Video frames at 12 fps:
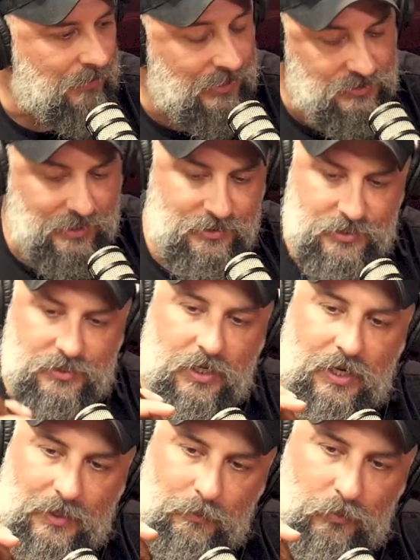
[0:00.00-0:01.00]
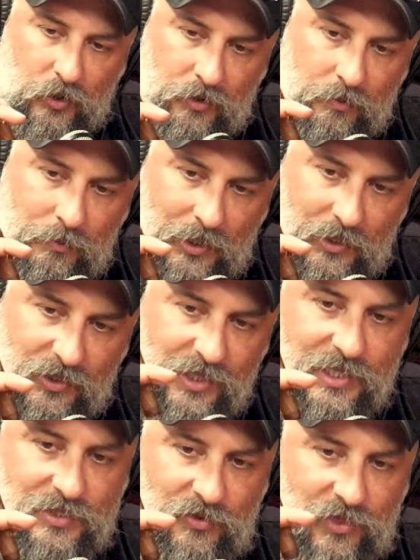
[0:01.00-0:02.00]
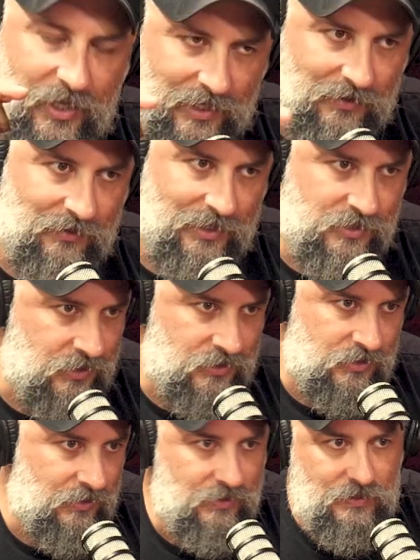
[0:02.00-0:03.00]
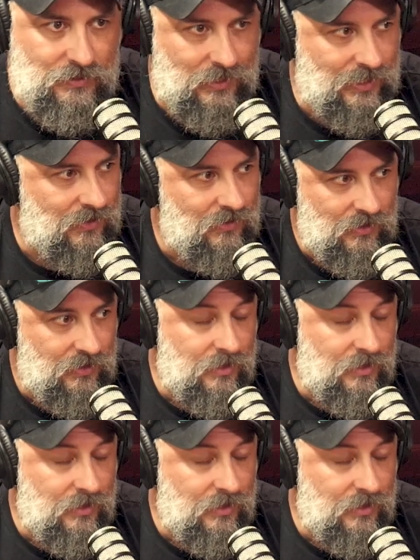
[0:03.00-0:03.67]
I just got a book about this thick that just like